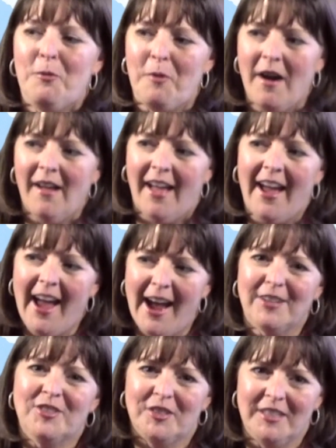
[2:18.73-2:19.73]
Well, I
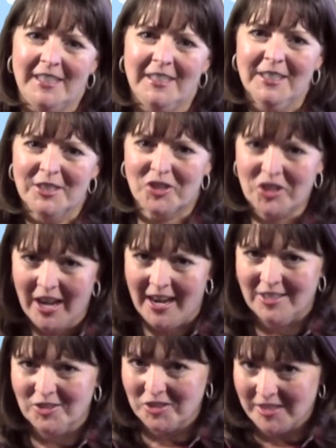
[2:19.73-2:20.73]
actually
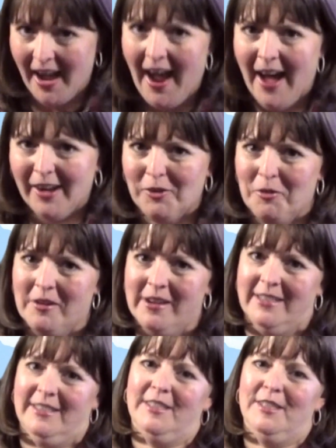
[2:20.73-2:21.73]
changed
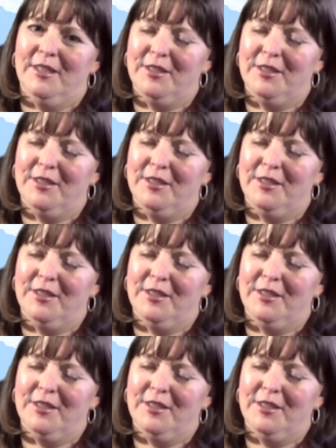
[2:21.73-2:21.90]
categories.